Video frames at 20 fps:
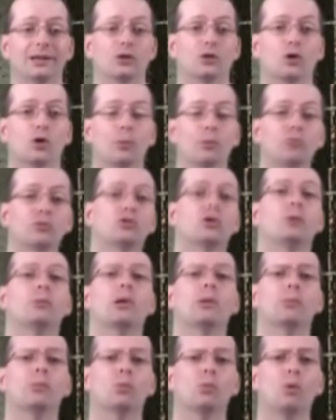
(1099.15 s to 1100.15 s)
Chromosome
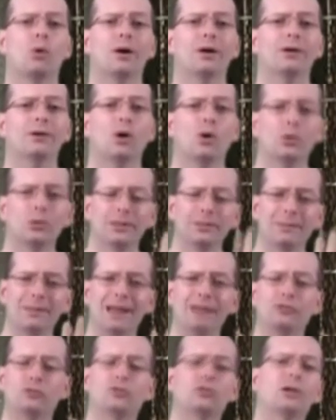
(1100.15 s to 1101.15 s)
number 1 only
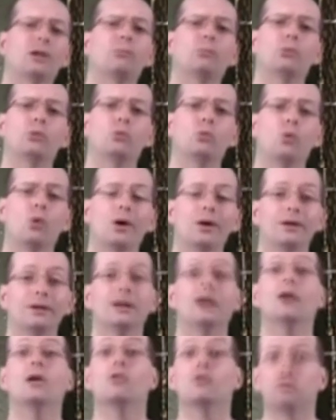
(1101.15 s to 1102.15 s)
matches up with one
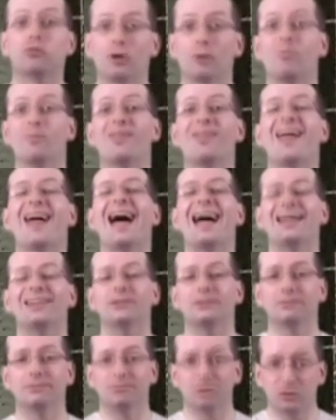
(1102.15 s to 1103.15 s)
from that
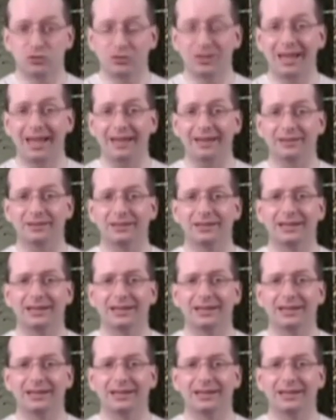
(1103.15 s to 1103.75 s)
set.